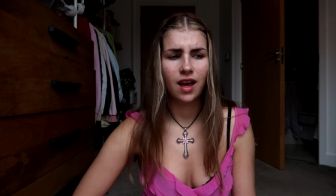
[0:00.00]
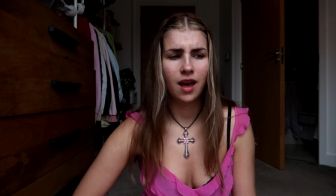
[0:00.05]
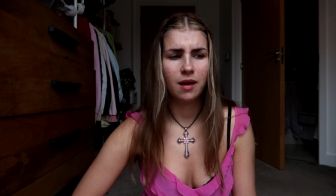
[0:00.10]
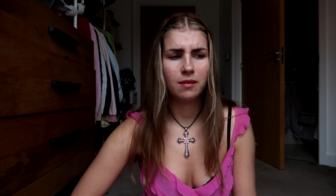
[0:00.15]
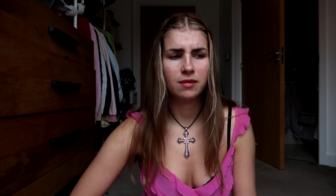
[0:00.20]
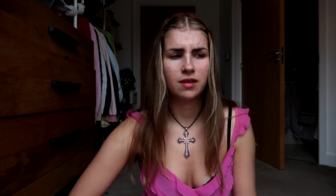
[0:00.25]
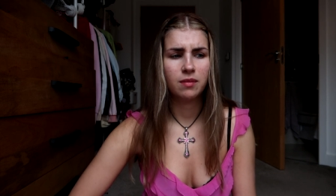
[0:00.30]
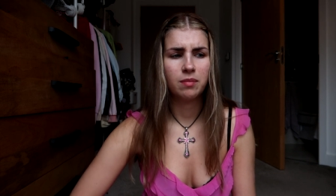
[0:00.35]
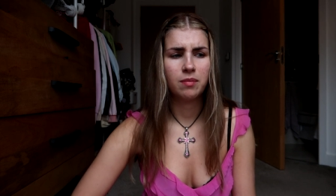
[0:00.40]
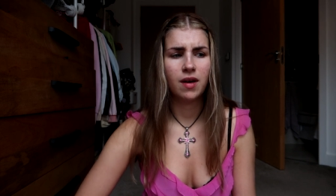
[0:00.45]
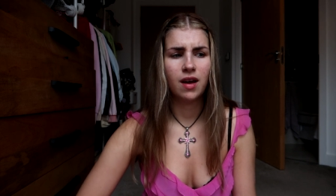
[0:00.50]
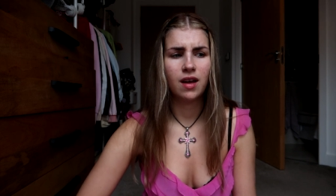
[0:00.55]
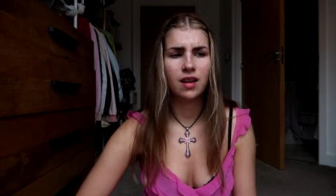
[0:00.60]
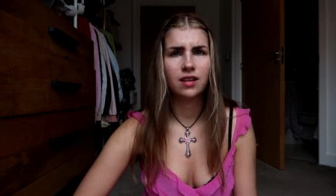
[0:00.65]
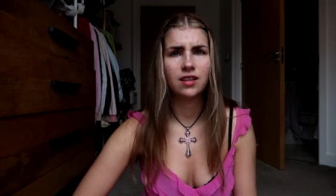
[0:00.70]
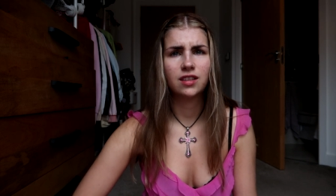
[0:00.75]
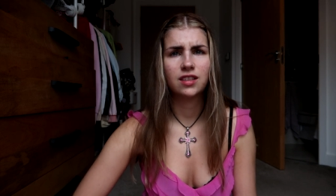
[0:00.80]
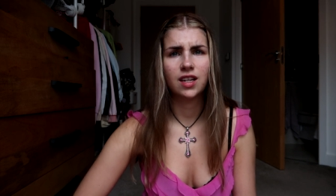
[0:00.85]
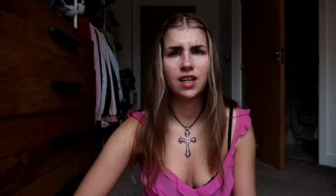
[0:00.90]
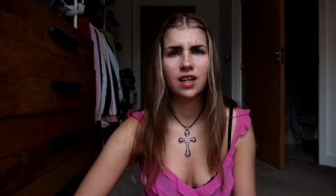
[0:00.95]
kept a
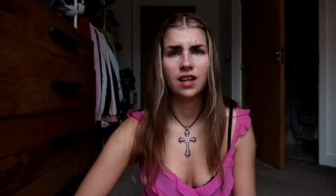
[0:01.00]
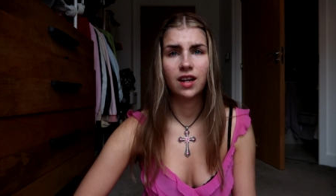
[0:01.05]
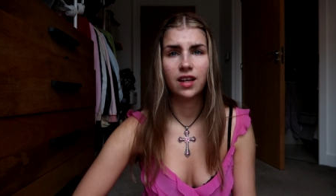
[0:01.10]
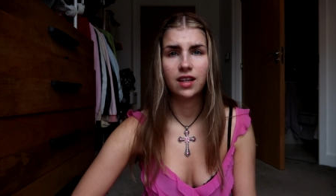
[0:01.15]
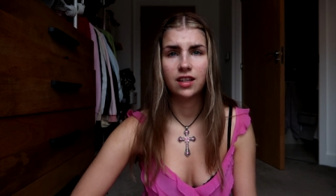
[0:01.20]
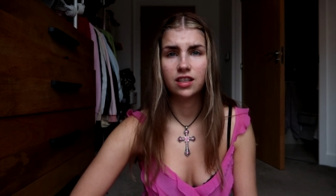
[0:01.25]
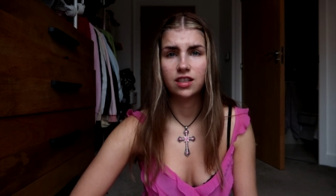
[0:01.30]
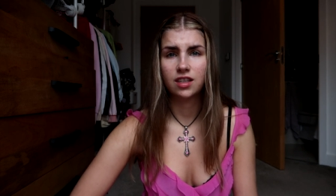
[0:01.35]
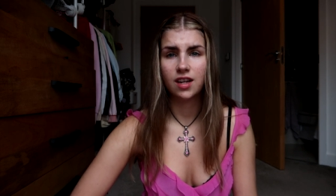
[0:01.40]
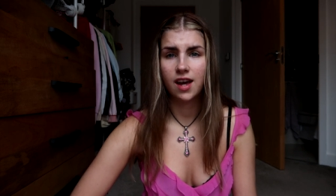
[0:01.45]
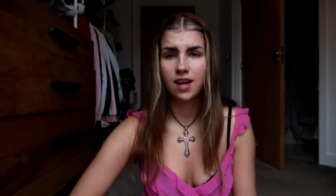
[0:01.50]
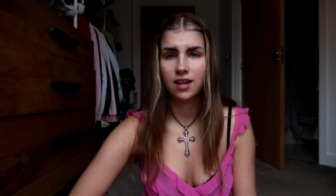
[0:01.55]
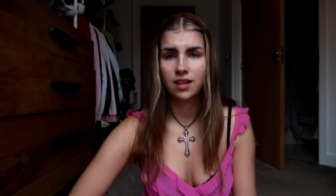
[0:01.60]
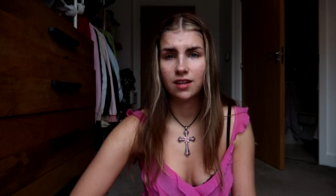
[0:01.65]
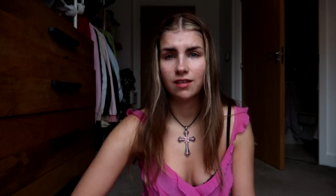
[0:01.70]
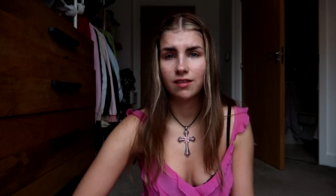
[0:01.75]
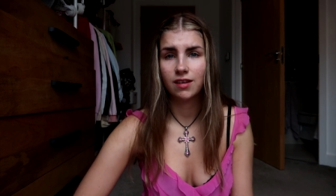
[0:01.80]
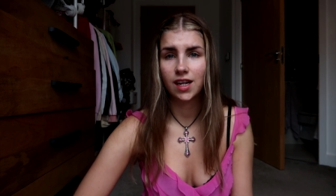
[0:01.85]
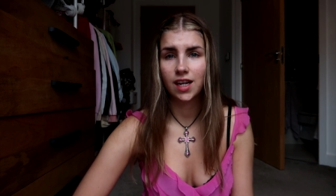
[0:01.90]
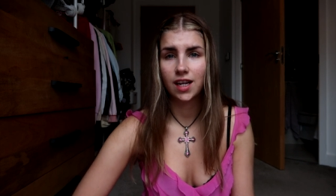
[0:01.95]
bunch in like
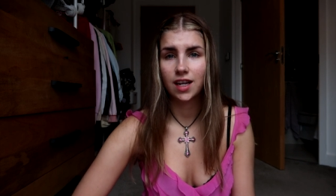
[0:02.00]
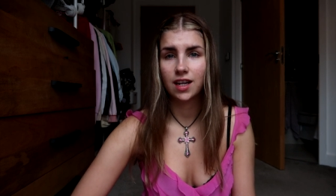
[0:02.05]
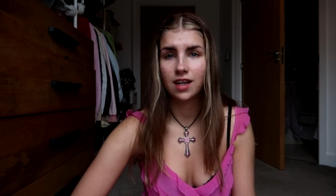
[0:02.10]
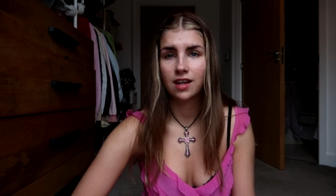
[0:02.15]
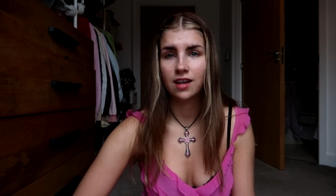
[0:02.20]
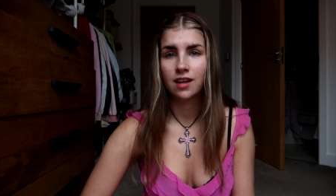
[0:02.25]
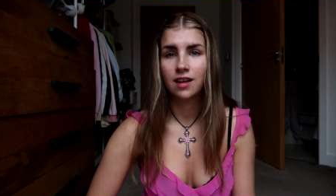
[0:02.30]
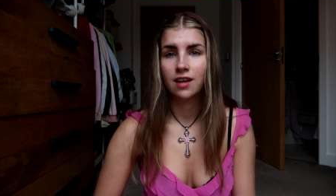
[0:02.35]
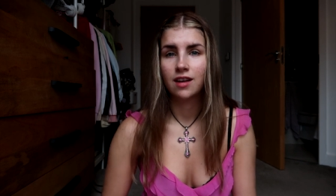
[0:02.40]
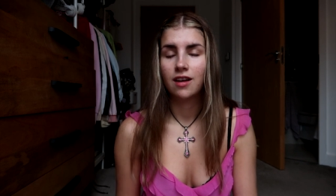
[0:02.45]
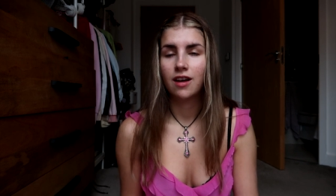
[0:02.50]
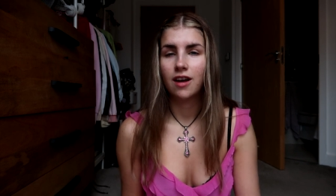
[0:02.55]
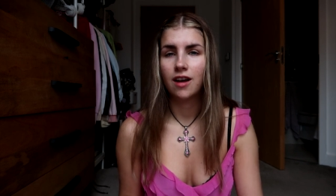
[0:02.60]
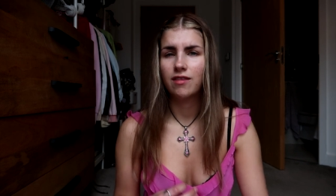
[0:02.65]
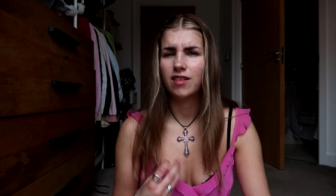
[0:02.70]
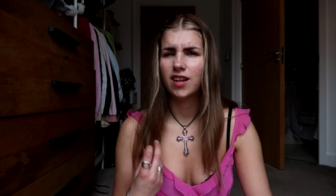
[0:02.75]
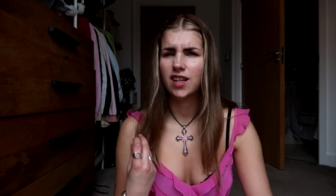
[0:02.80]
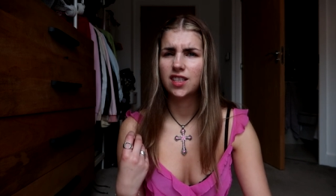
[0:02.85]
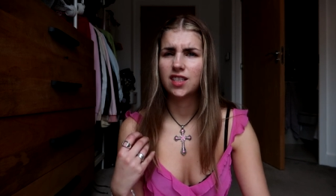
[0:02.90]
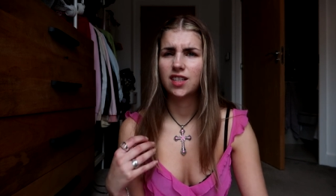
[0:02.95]
January
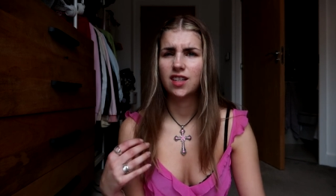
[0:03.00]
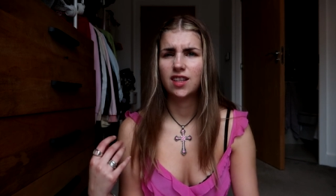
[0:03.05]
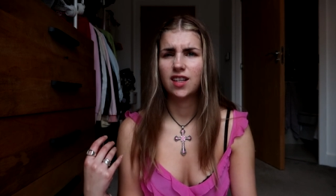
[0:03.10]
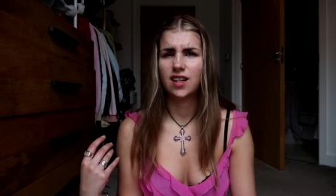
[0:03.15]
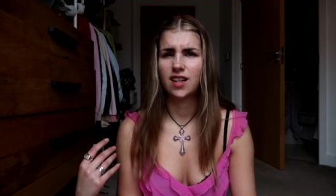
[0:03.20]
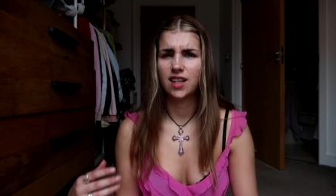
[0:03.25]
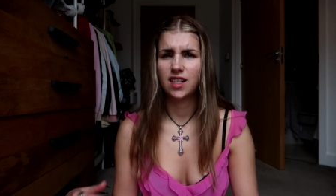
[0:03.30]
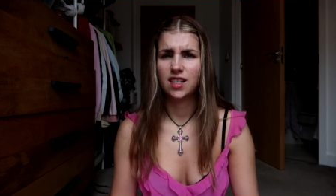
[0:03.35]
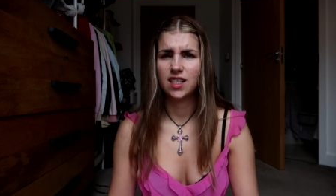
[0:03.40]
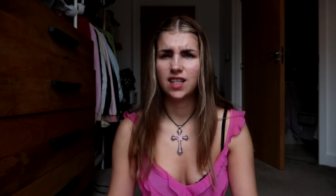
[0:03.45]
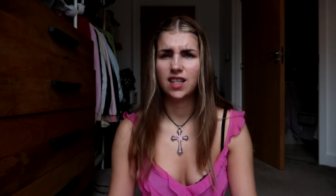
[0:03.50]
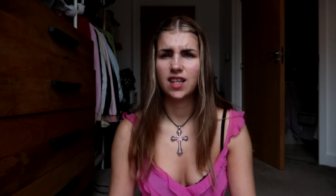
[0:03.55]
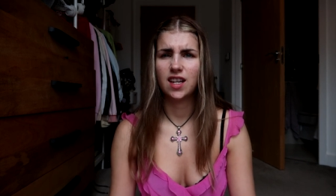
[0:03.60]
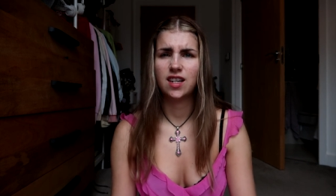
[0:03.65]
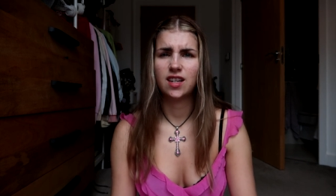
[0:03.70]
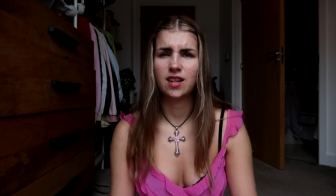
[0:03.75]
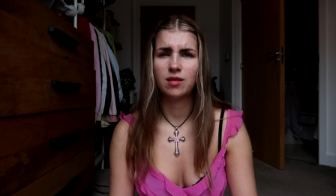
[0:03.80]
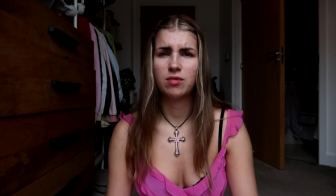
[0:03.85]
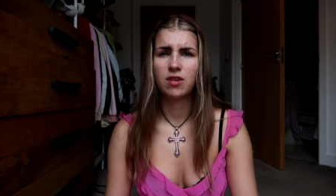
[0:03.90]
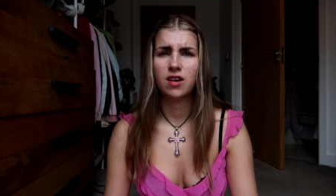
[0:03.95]
of last year, and then I didn't
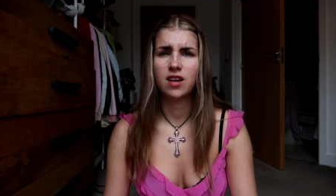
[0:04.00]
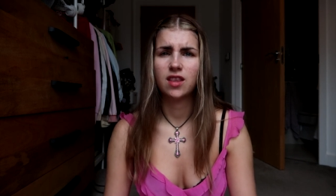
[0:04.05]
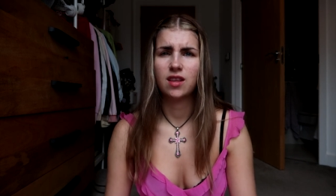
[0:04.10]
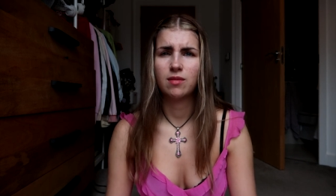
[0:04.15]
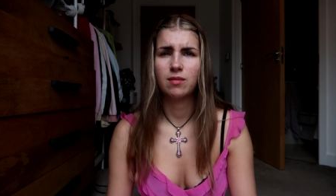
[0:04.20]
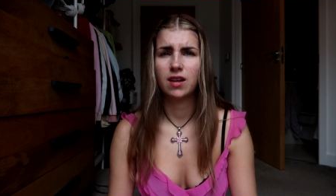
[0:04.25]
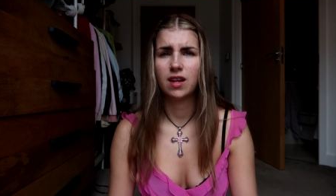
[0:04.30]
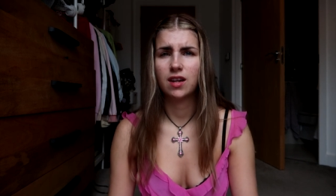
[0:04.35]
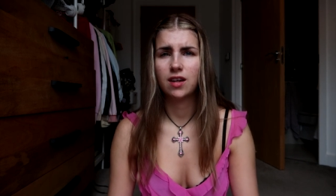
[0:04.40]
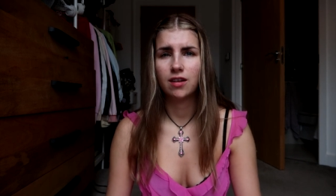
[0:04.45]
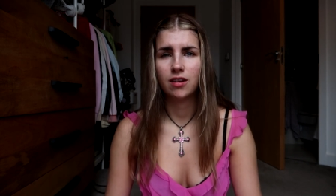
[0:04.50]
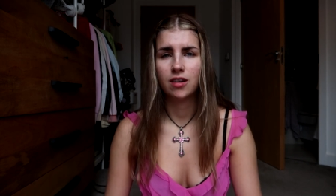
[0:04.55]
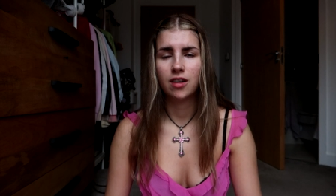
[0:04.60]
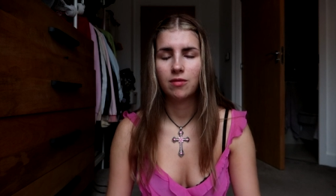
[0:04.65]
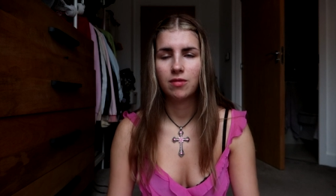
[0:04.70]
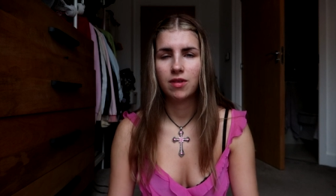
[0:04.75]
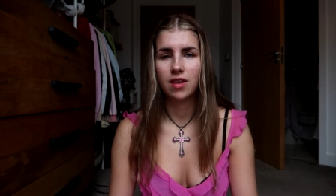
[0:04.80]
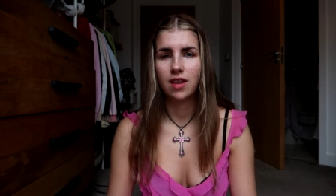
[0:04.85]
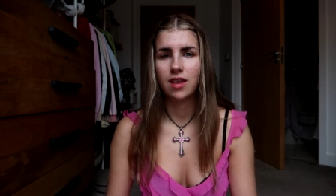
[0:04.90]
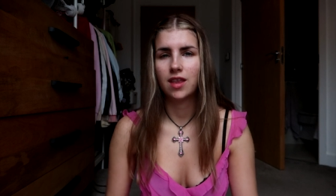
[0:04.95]
end up wearing them, and I don't
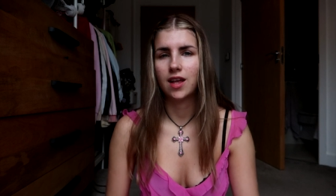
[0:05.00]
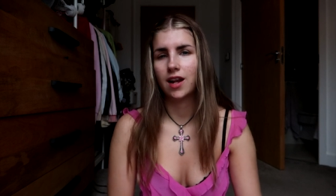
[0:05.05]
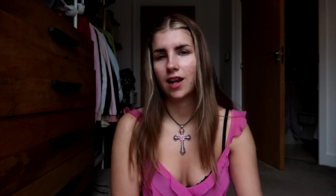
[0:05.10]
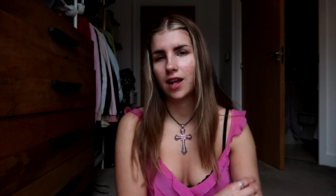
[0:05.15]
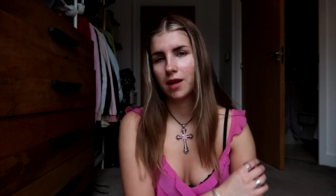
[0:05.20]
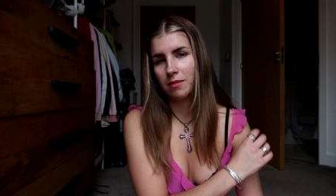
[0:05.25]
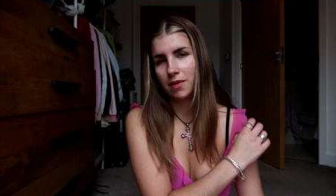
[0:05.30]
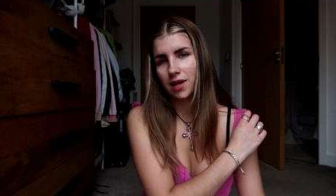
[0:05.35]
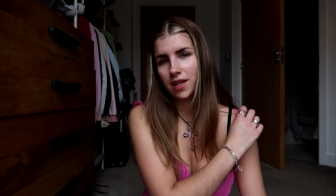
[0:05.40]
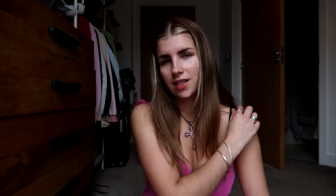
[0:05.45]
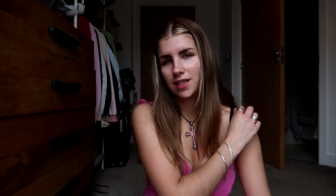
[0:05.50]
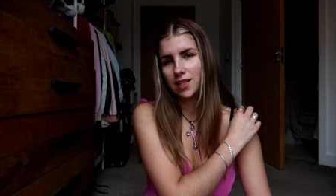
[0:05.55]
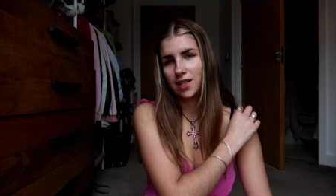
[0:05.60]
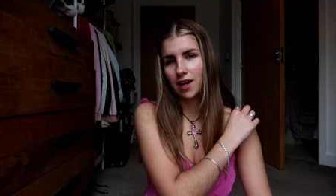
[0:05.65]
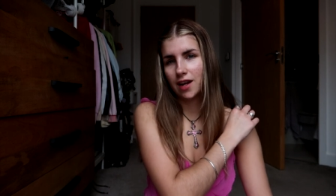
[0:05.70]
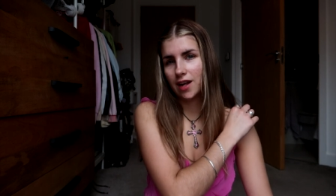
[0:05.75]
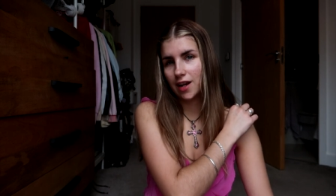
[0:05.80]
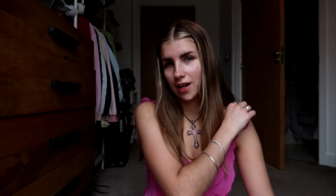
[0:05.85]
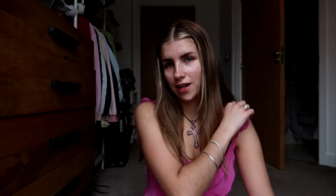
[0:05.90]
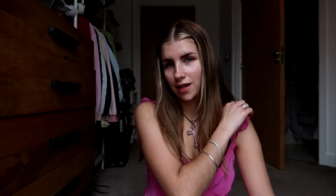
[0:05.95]
know whether they're like my
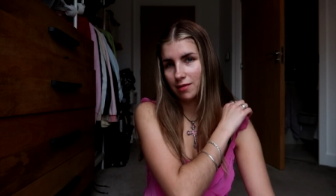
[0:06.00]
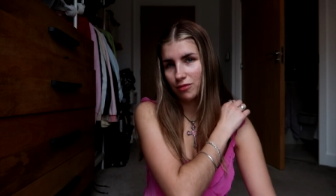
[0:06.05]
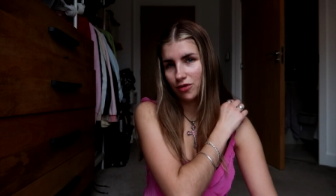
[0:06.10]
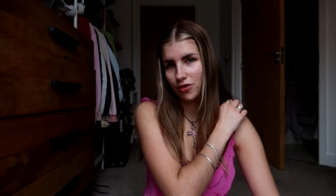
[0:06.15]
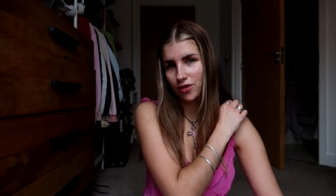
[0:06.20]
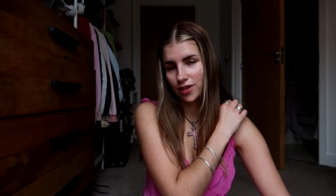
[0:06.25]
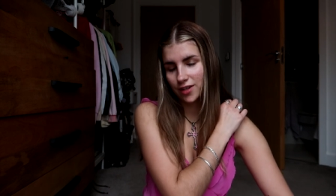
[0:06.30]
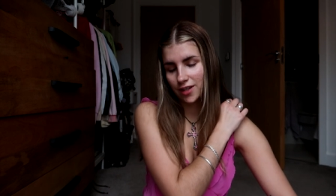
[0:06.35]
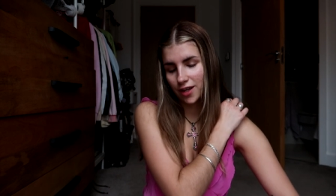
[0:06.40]
style anymore.